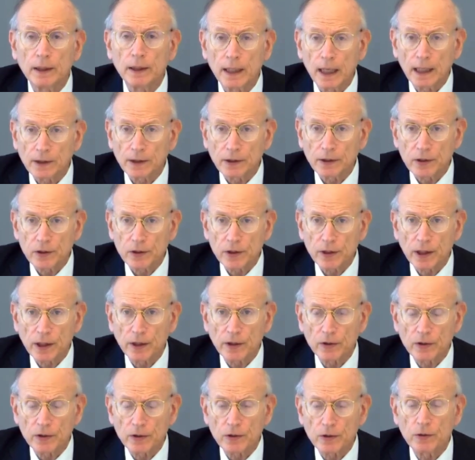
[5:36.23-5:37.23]
not just
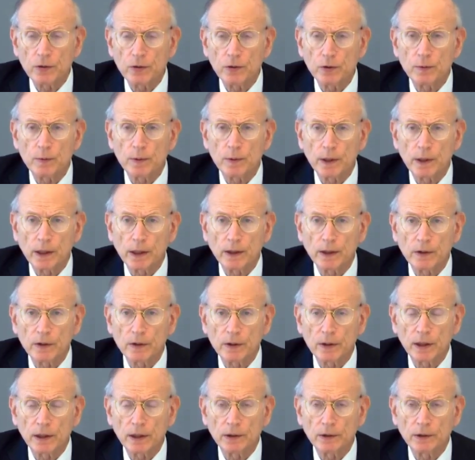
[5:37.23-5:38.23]
against Jews, but
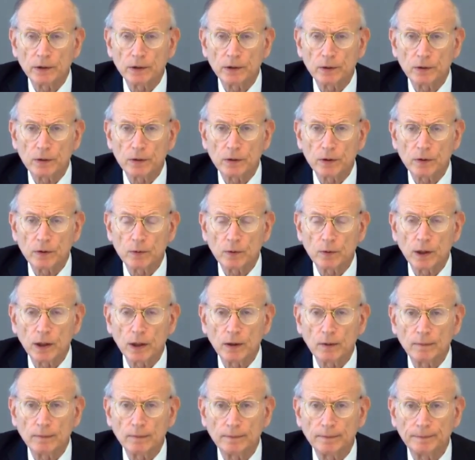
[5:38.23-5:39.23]
against non Jews as
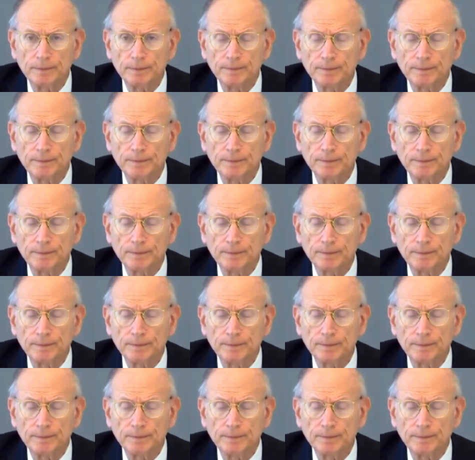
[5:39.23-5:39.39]
well.